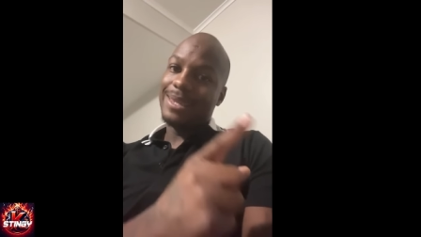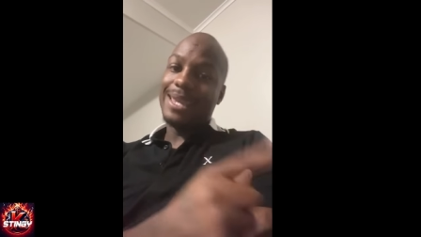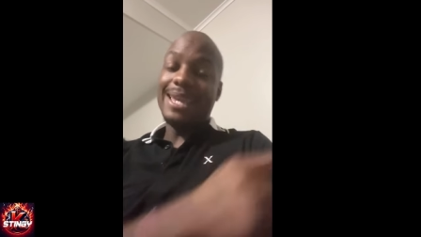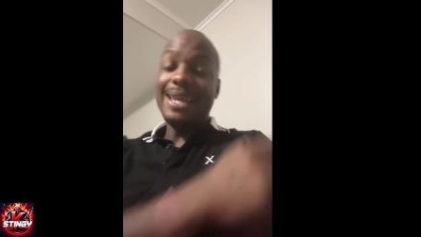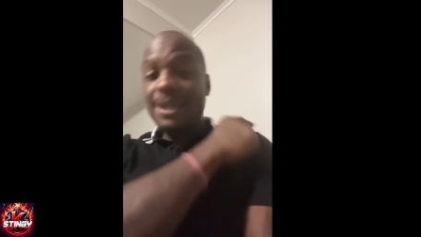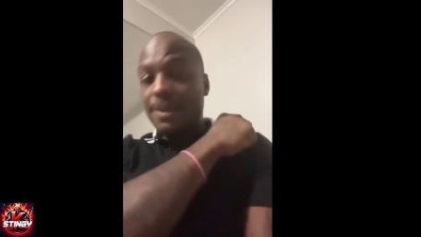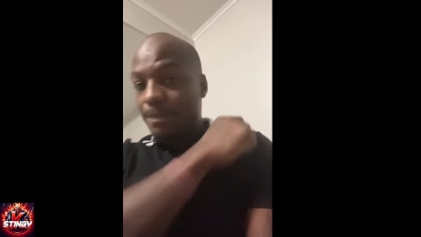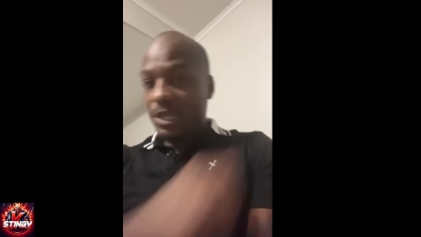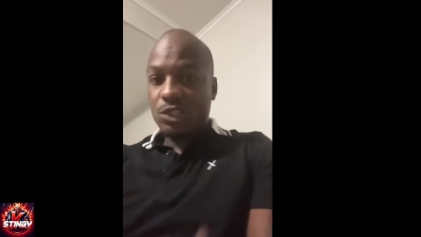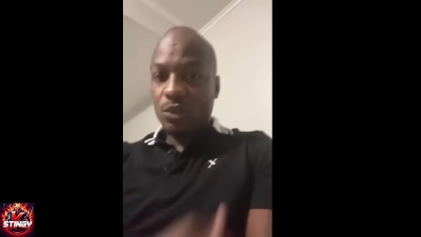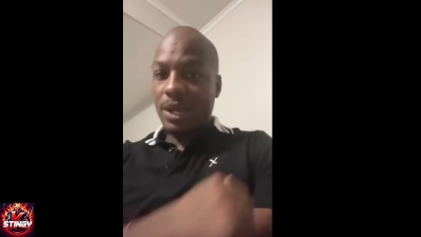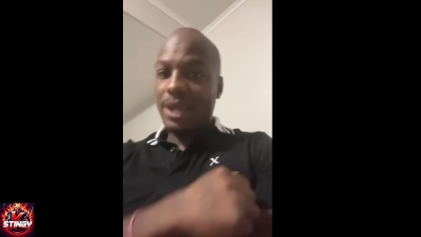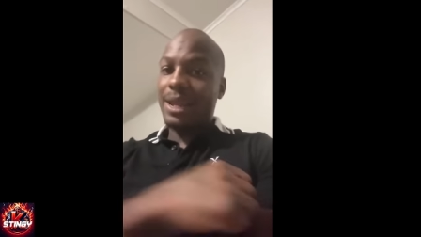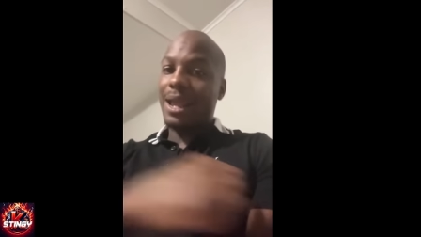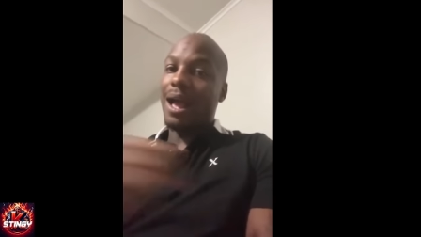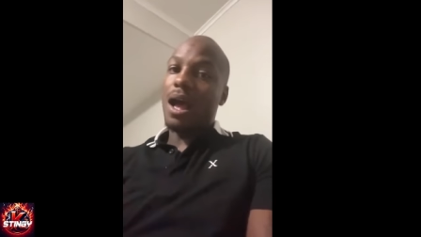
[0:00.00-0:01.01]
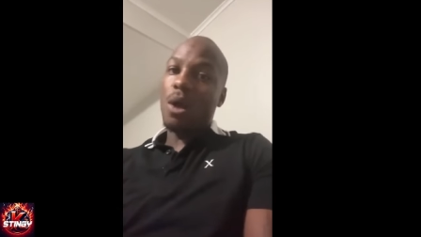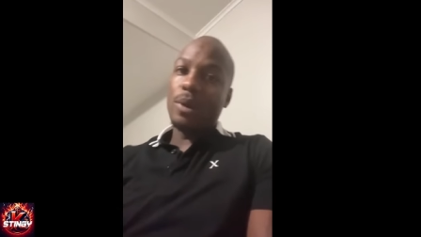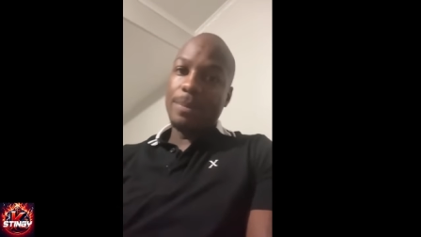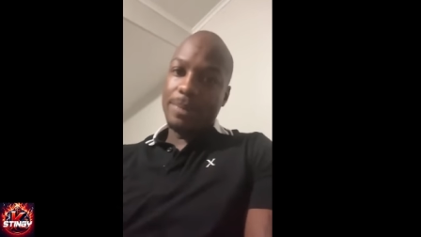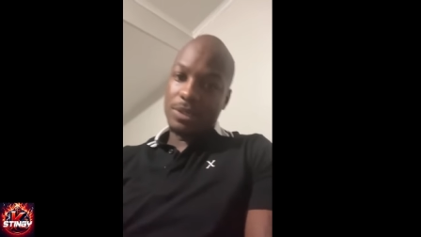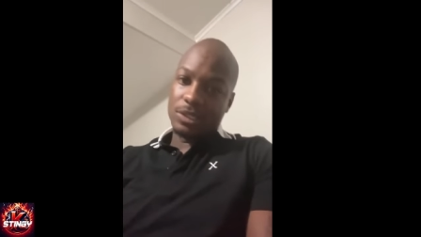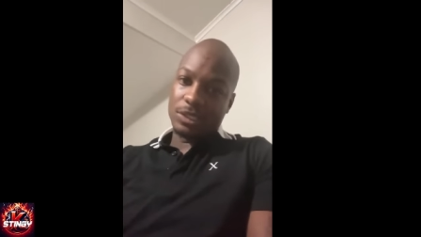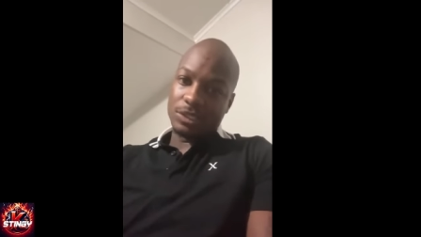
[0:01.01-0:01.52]
Any betrayed always
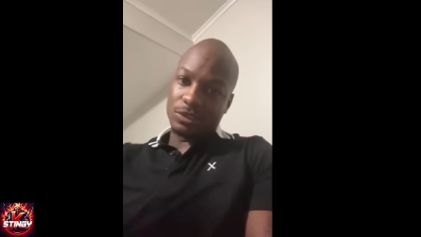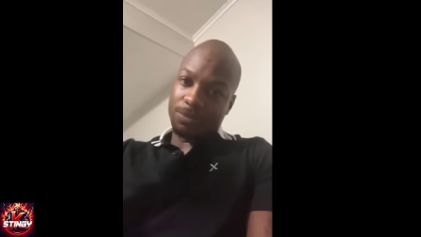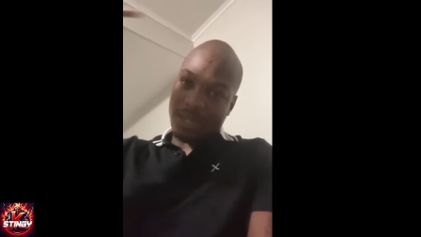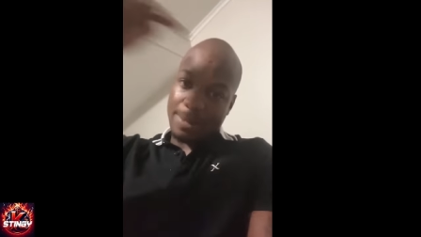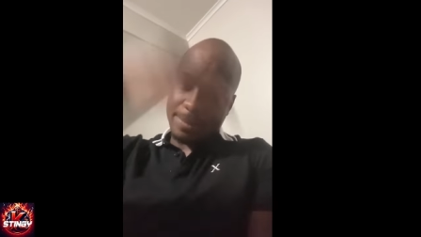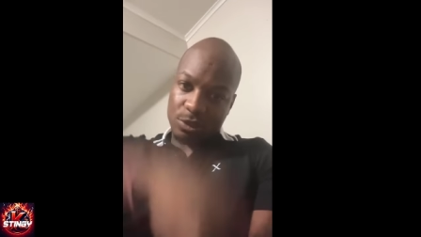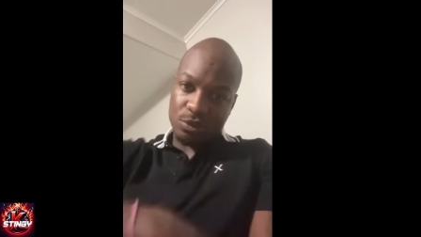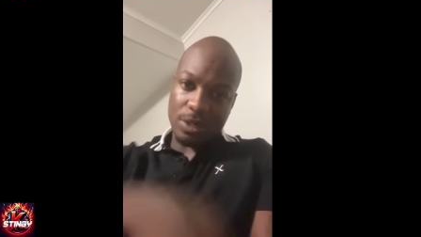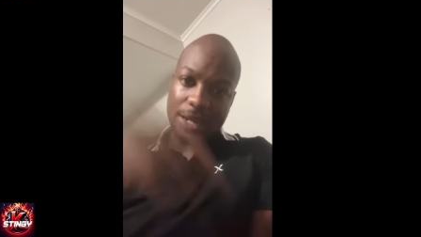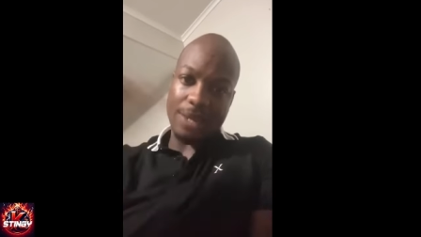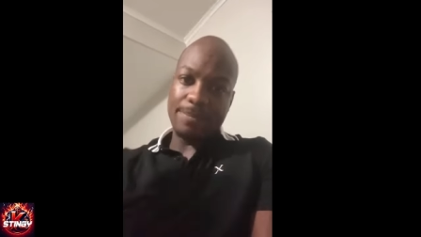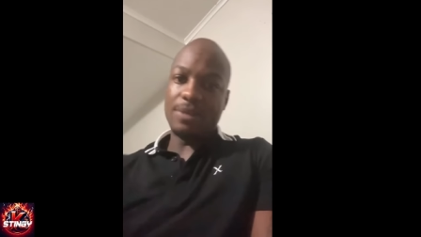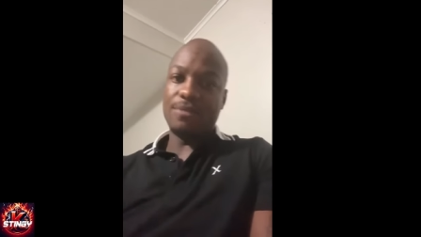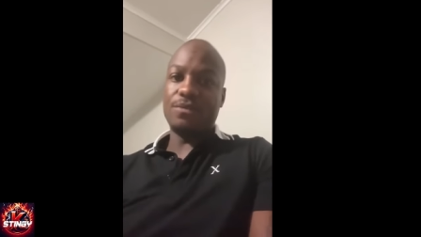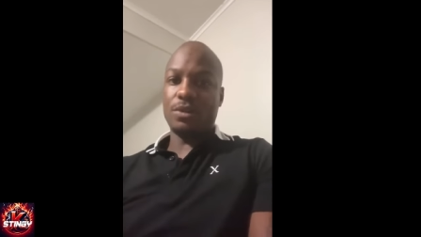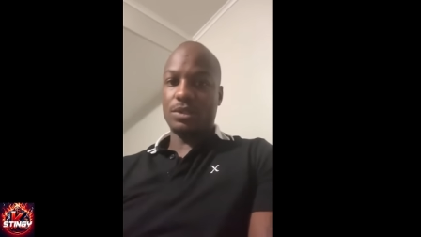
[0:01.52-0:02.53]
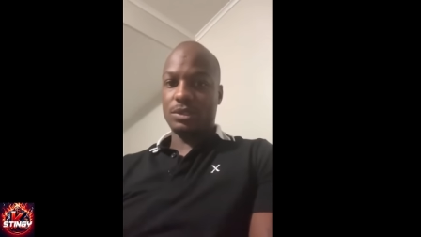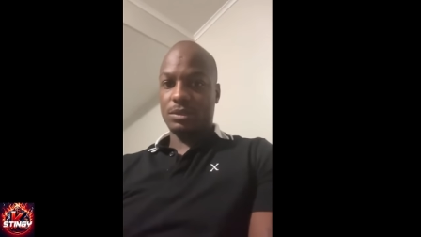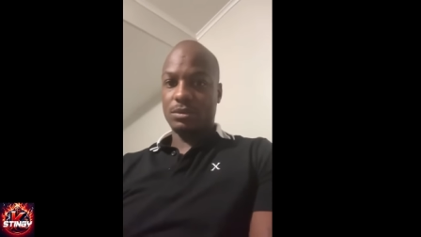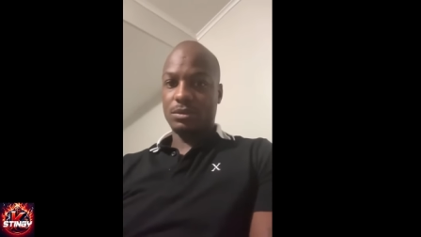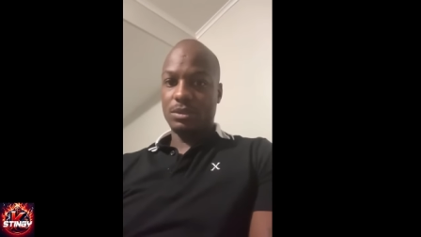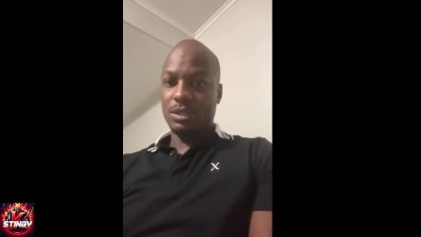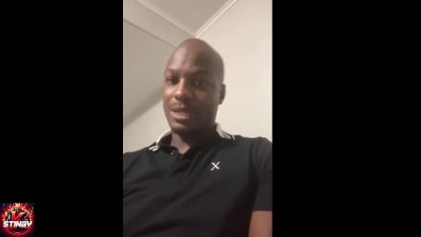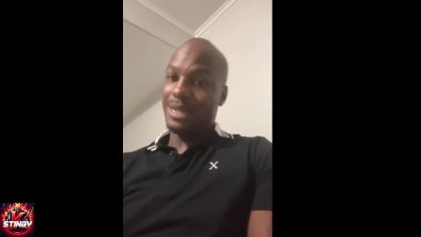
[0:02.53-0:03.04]
because somebody betrayed me first.
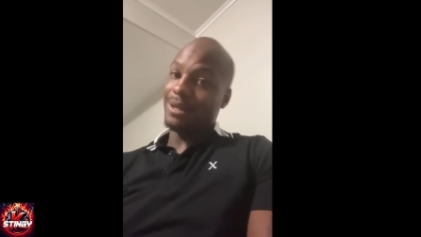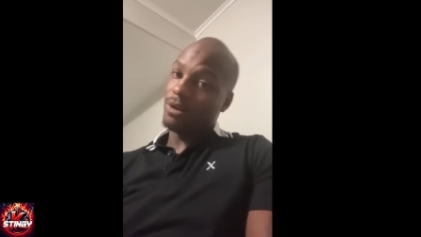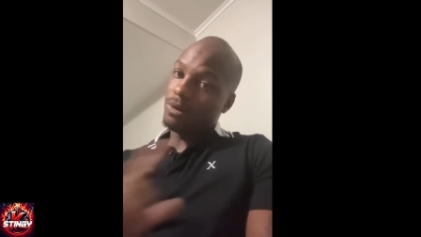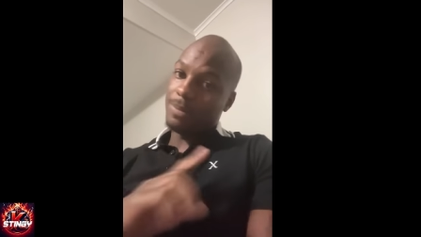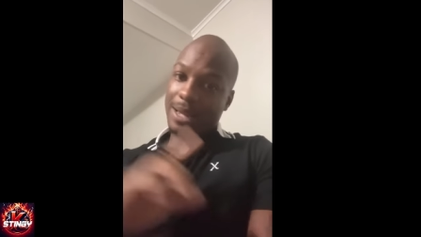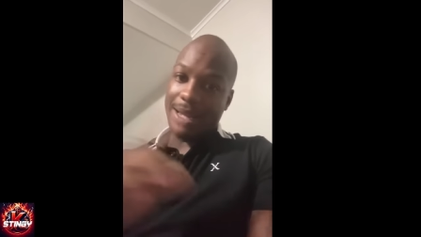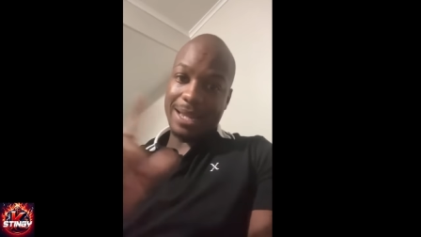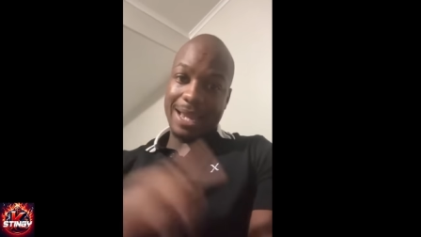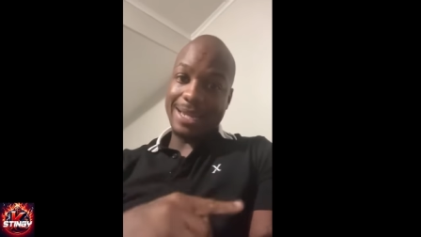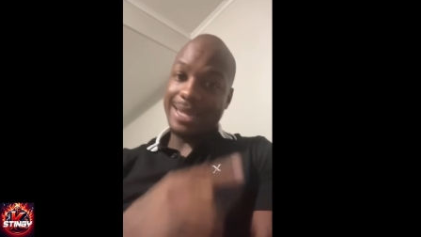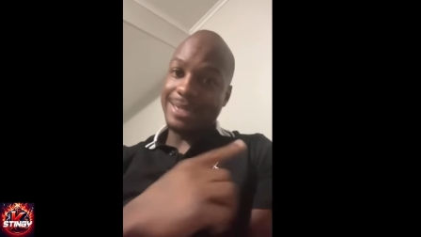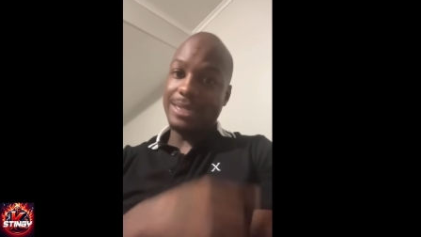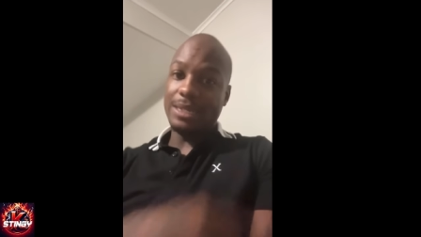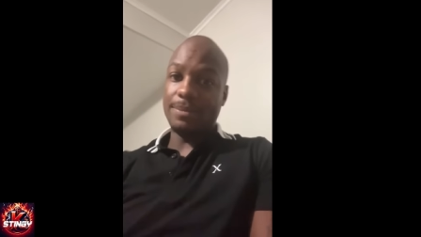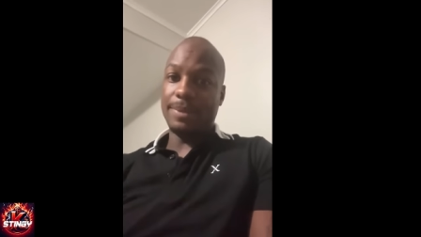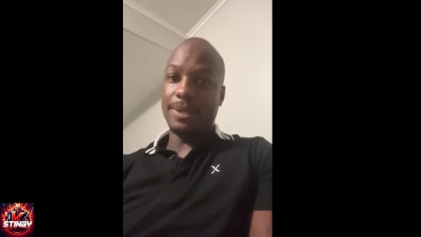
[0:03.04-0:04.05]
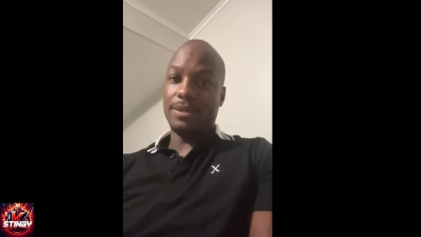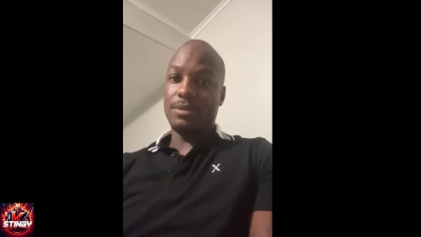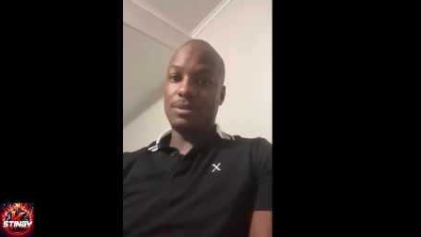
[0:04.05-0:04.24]
And don't nobody like their get back.